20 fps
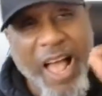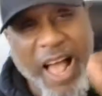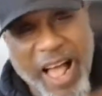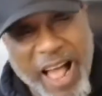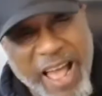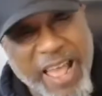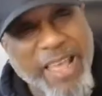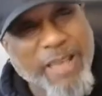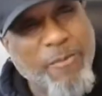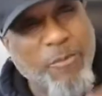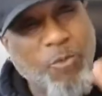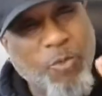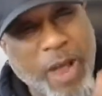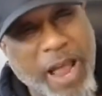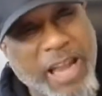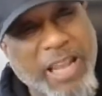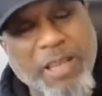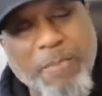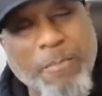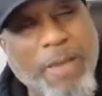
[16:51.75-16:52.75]
I am
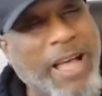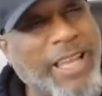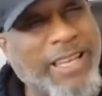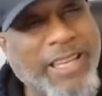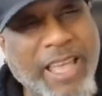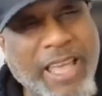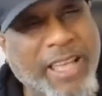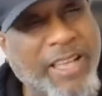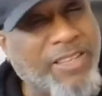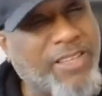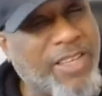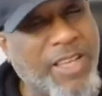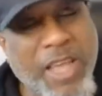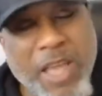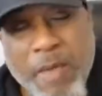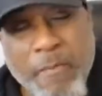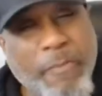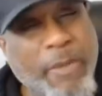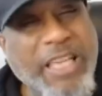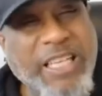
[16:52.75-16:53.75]
writing my legacy
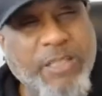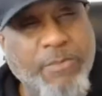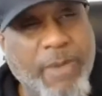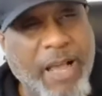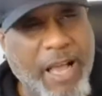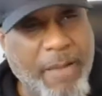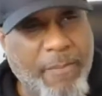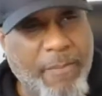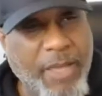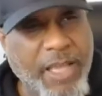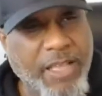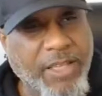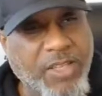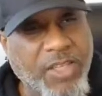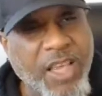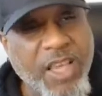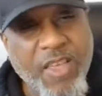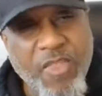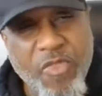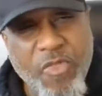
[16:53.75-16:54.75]
piece by piece.
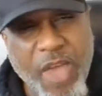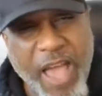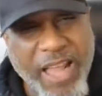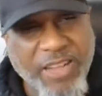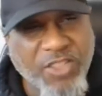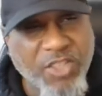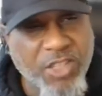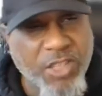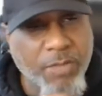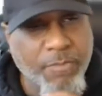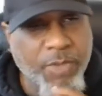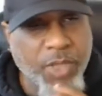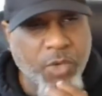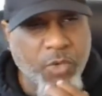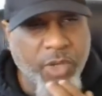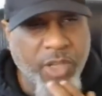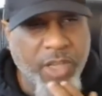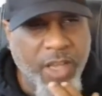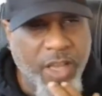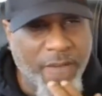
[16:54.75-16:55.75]
That's the
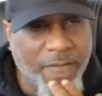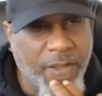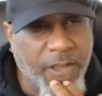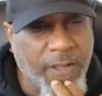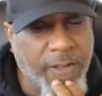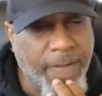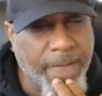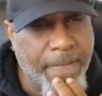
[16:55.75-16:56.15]
beauty of it.